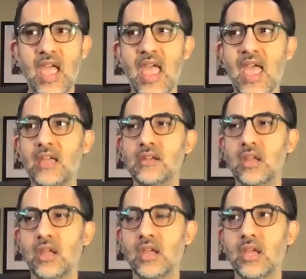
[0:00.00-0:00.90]
And
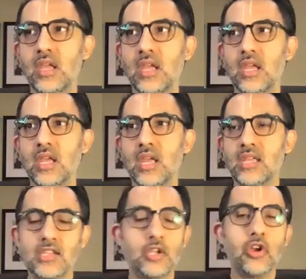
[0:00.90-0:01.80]

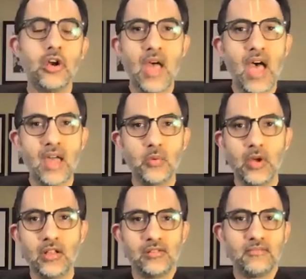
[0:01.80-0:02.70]
is it good or bad?
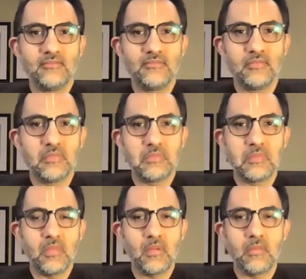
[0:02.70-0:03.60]
Well,
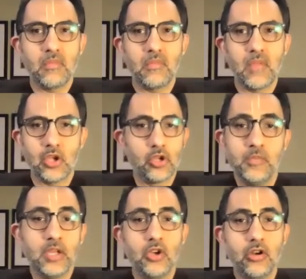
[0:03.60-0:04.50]
it could
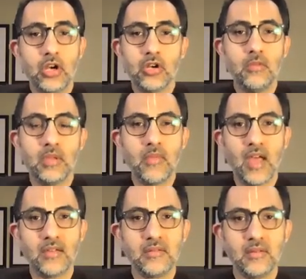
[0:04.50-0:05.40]
be good or it could be
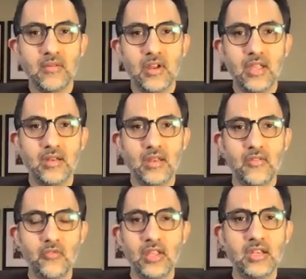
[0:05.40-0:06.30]
bad, right? It
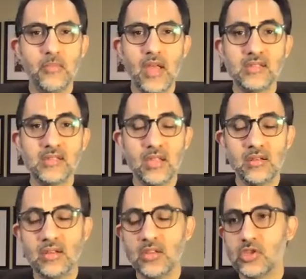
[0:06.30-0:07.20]
really depends
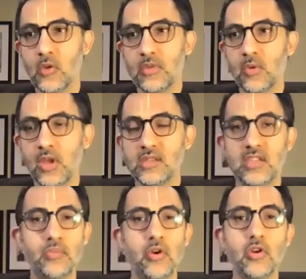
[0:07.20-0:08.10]
on, in so many ways, the
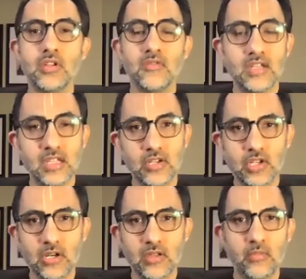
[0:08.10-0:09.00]
approach of the
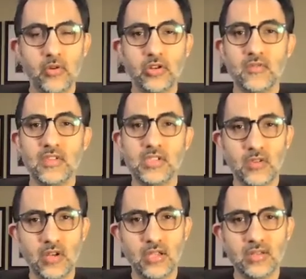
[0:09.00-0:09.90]
teacher, the approach of the
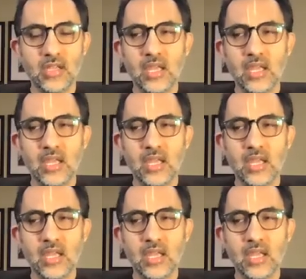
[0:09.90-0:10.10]
student.